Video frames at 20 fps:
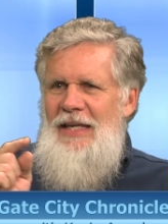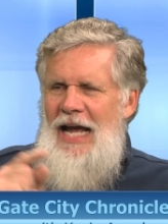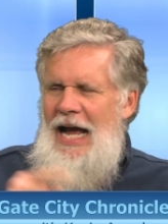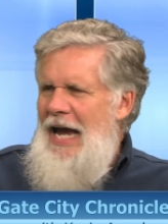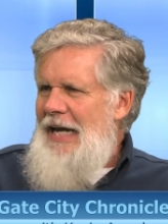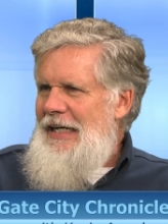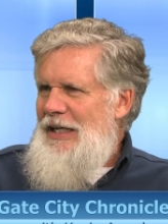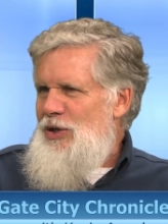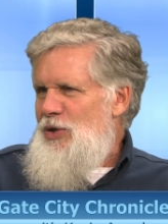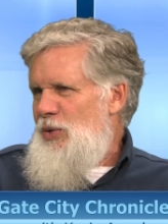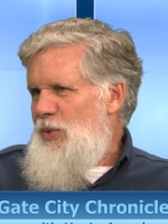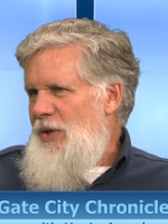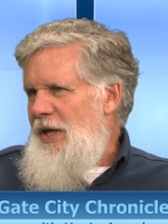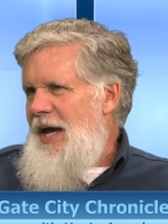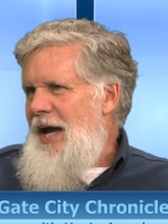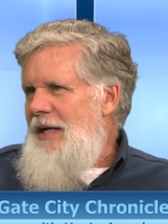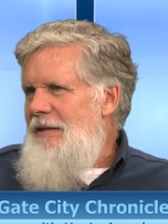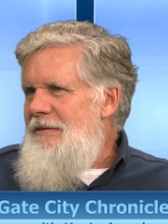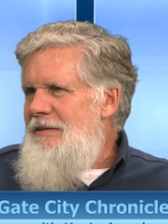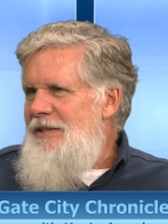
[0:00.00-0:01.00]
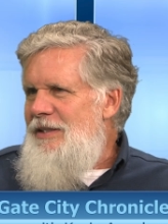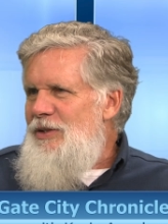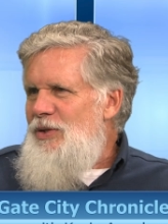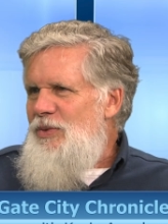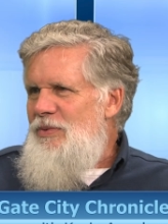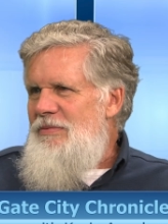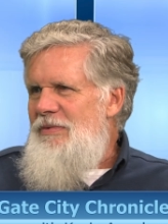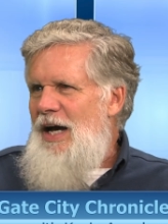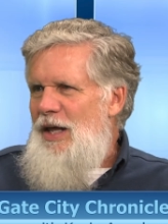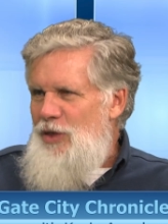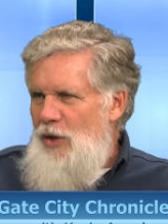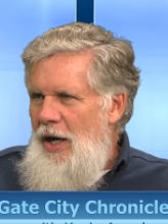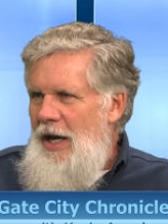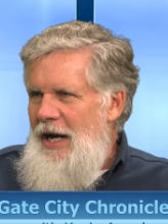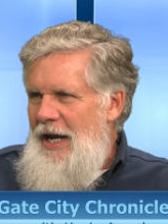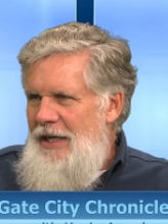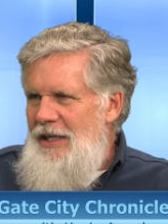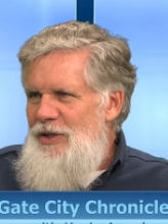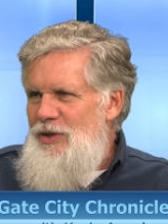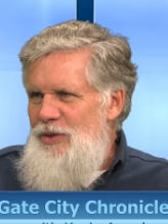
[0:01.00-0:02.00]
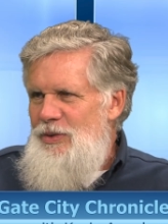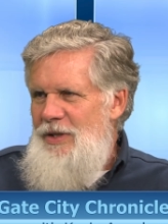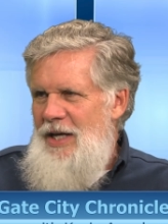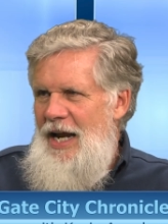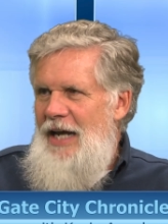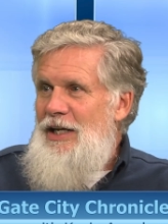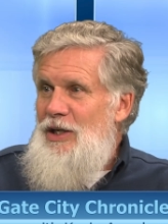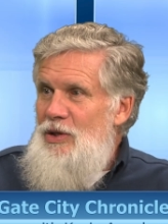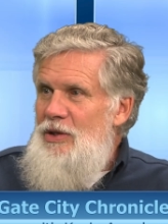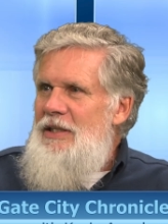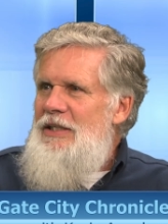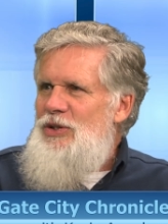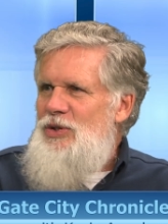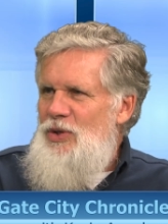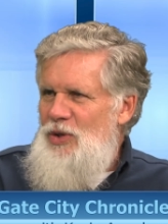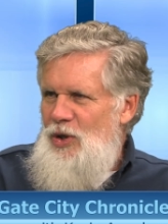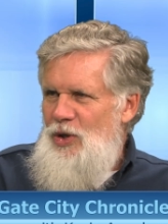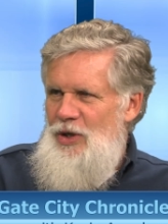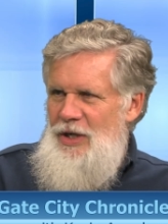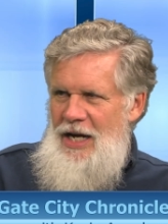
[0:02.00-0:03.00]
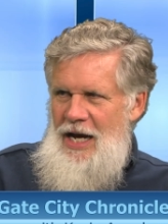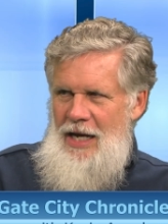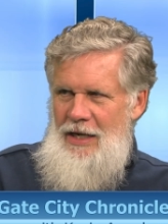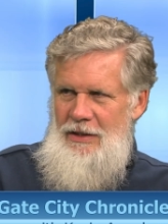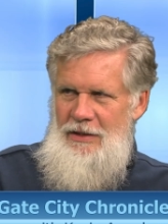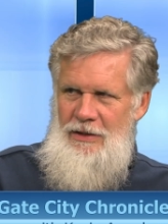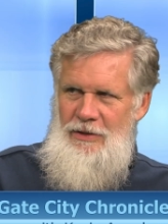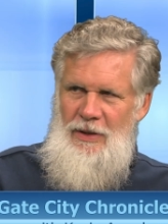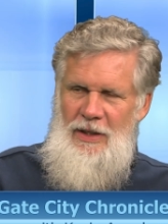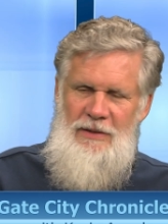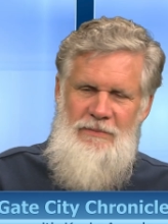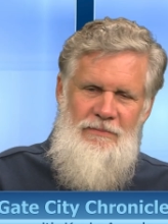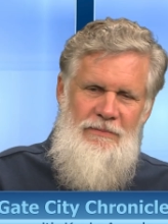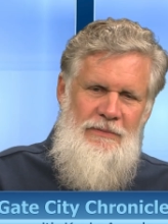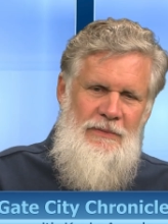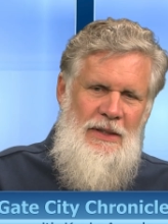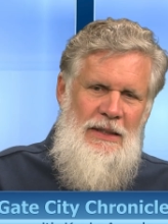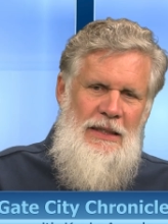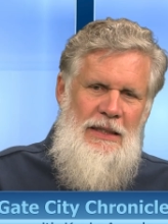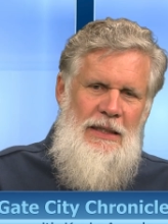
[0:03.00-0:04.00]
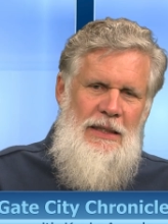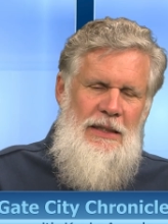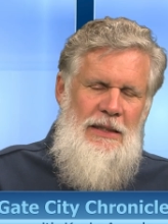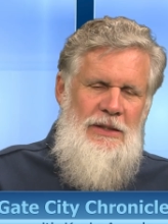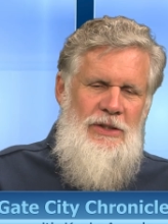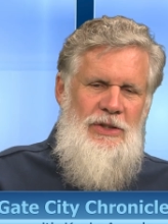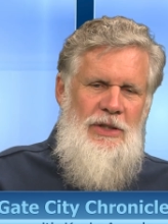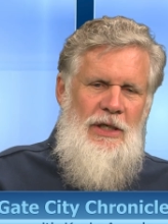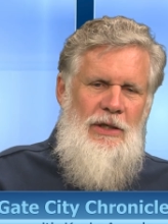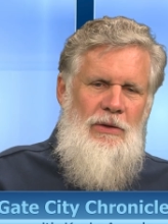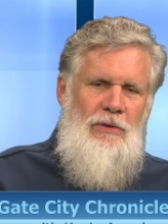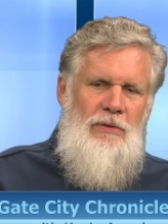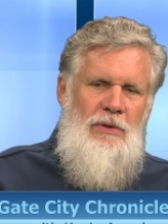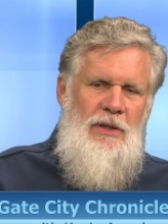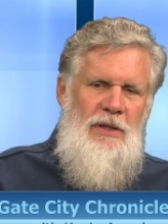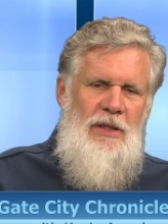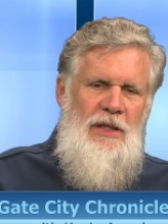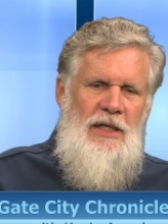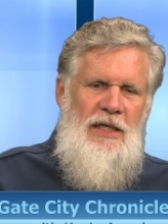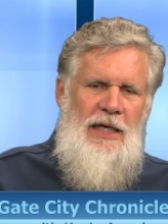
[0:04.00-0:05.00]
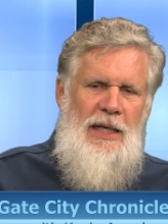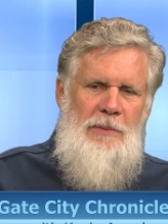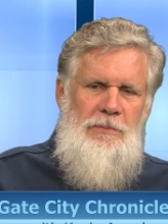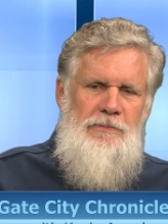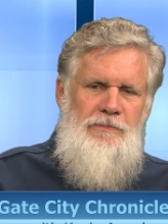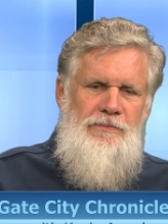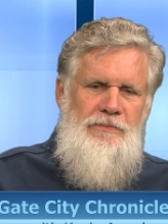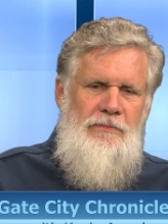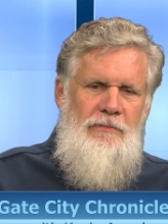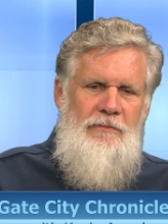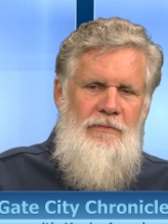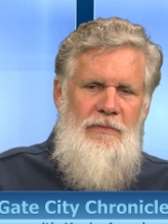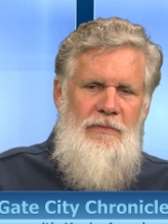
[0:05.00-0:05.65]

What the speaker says: I can do that too. I thought I can do that. I can at least learn how to do it. So I